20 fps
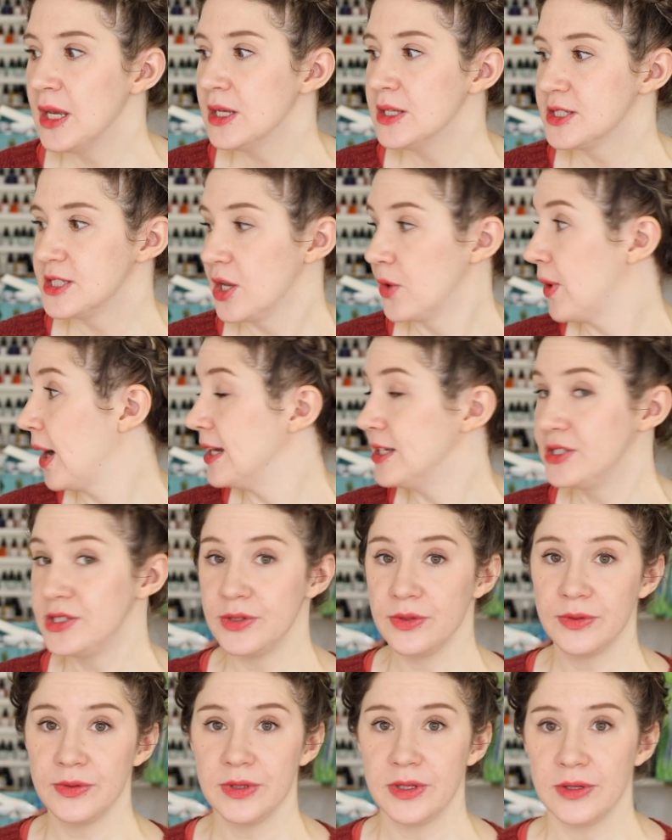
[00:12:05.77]
So I
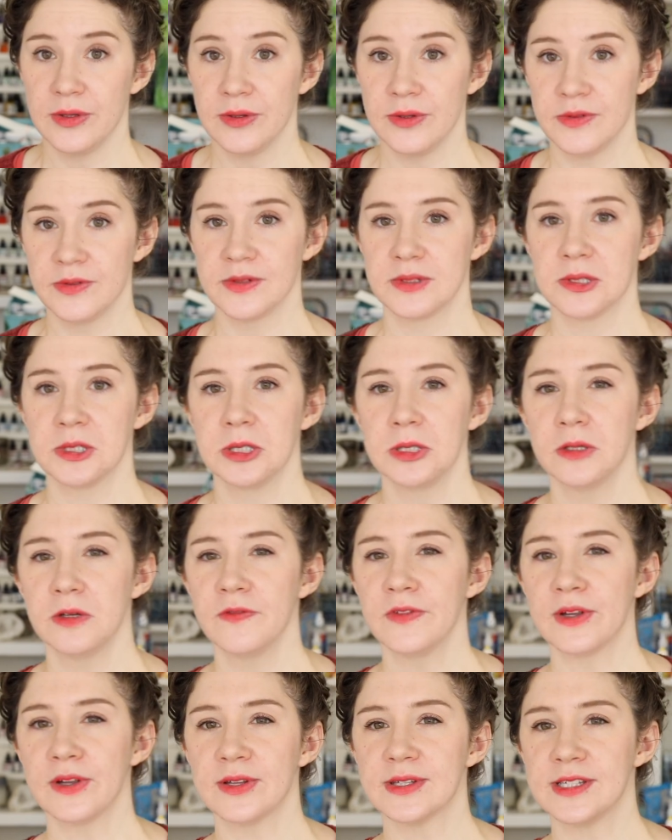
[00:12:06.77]
do use,
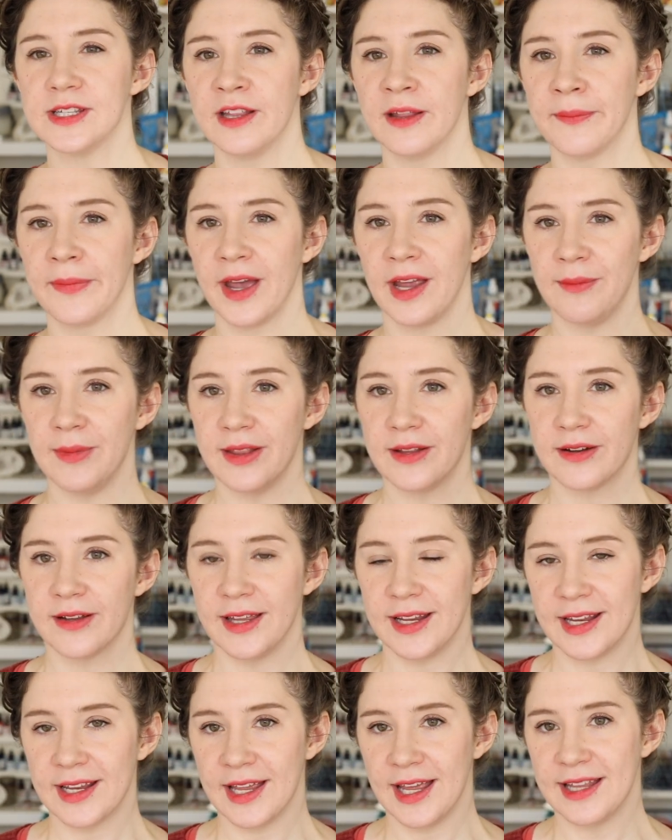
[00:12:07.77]
you can see them behind me, they're
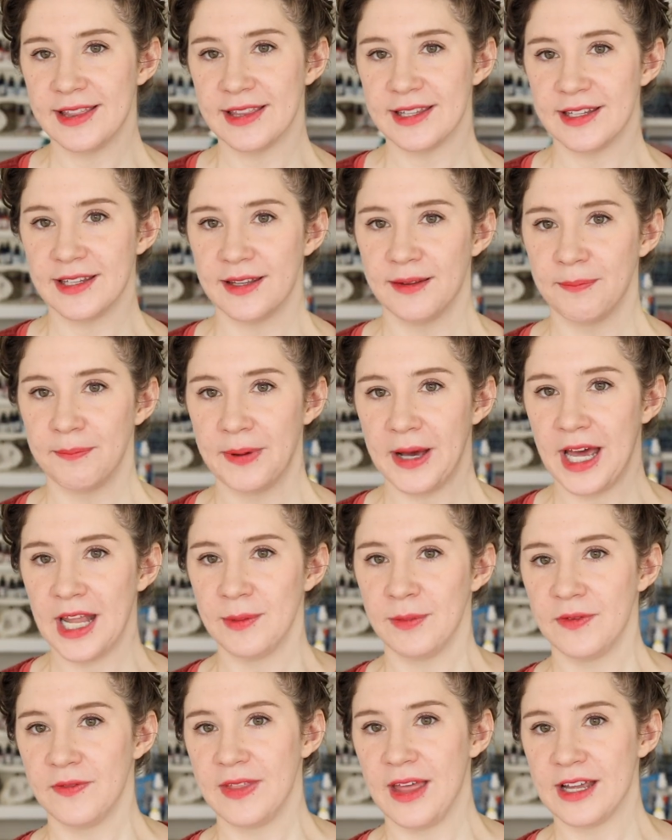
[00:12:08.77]
like at the
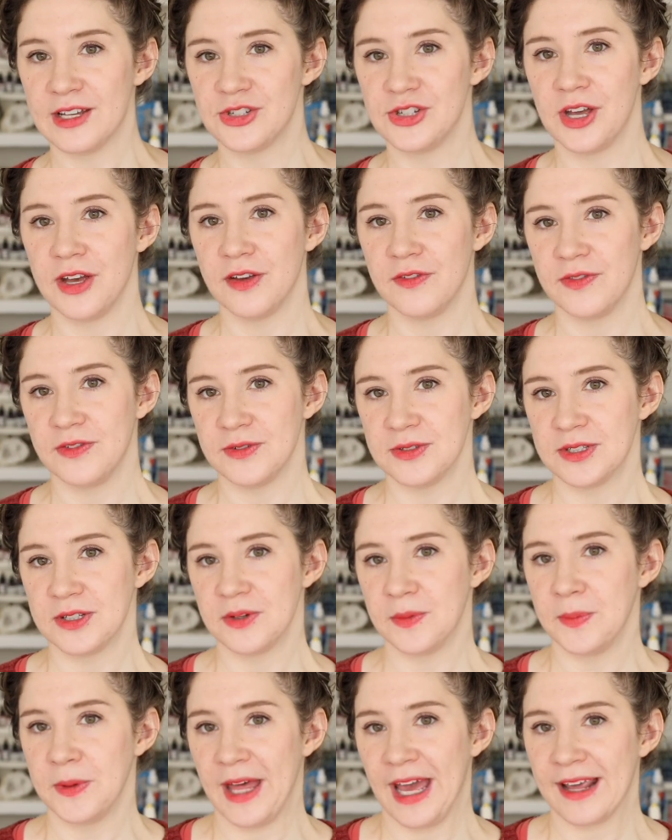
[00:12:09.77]
bottom of that shelf, those
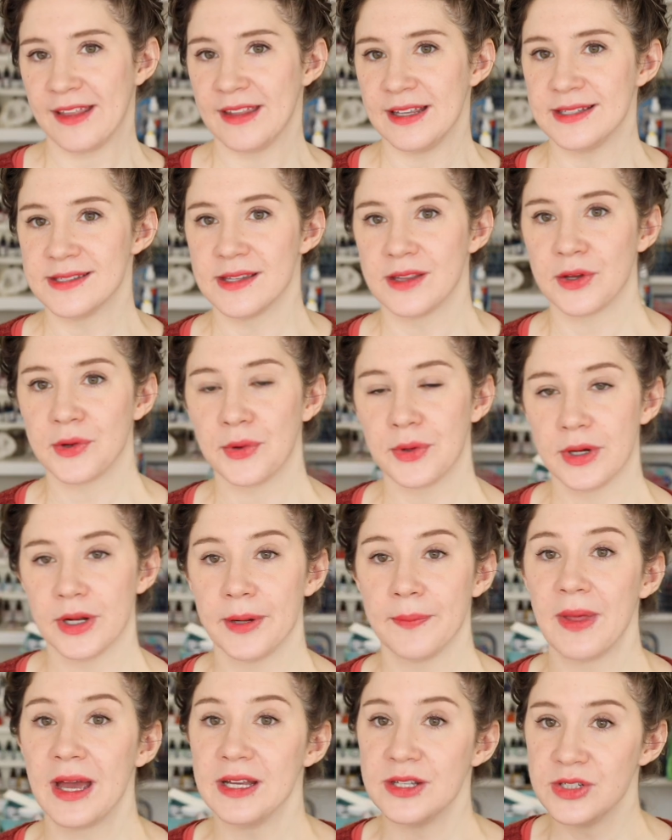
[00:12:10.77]
little black things in the
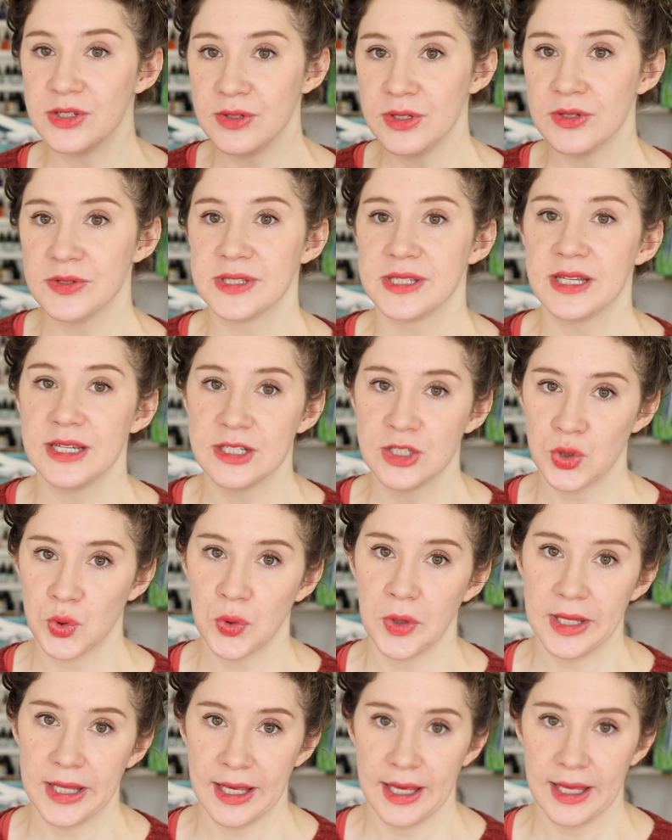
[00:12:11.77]
corner. I do use the
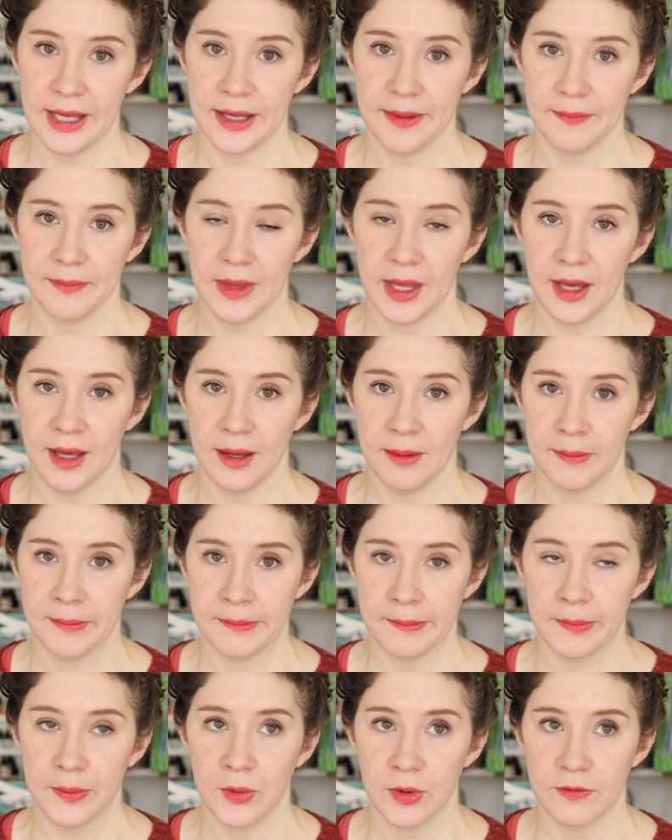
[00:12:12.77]
Itoya
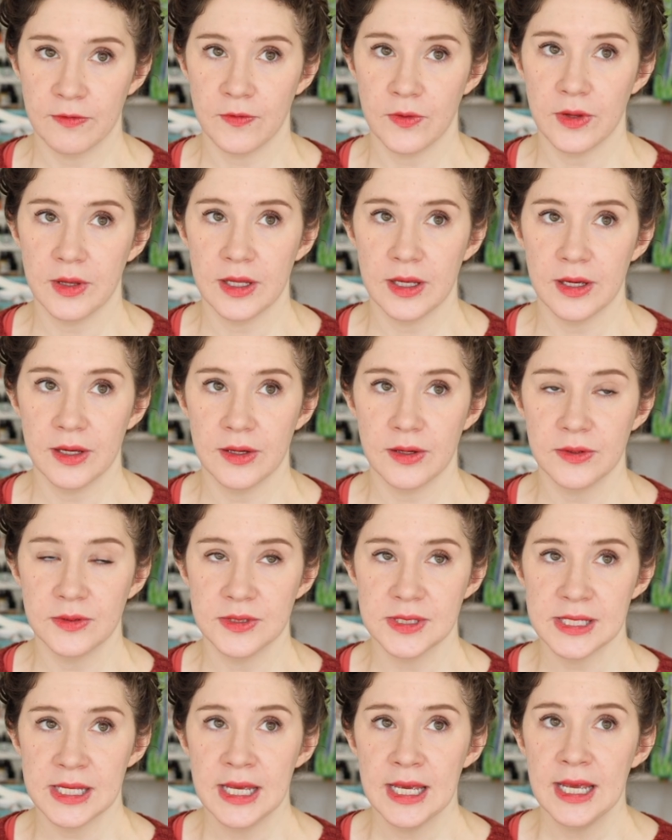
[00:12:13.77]
um,
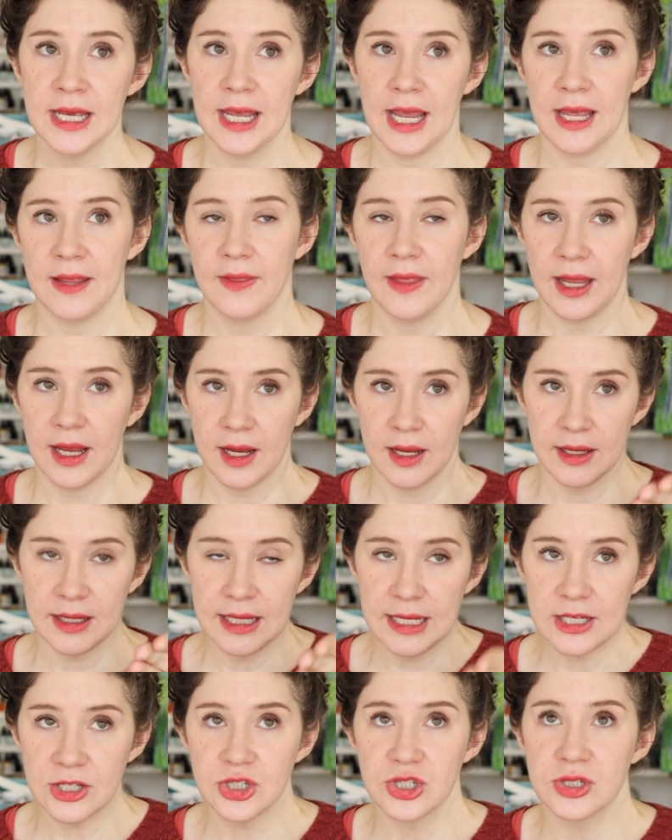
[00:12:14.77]
portfolios, and they
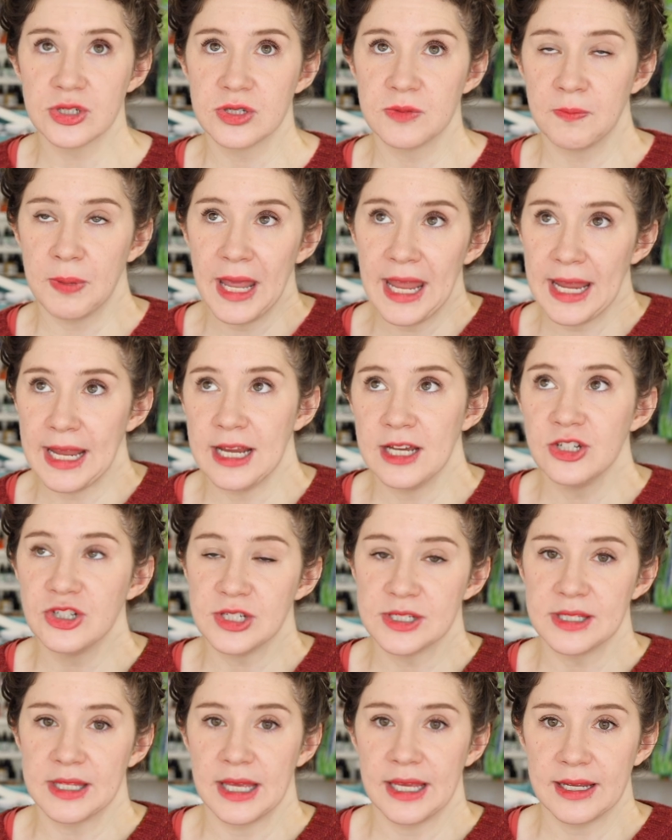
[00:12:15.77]
each page
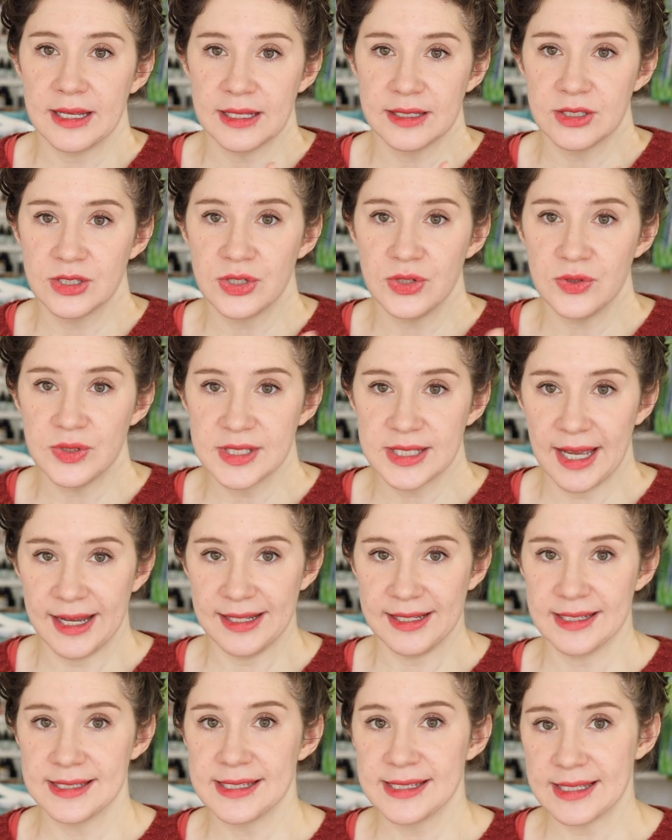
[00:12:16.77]
is like a
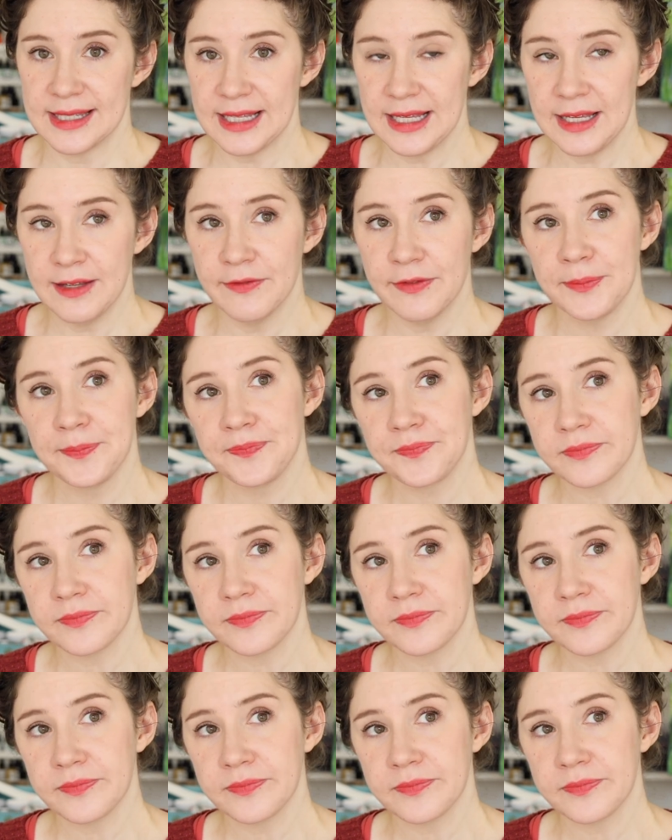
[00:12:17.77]
two-sided sleeve,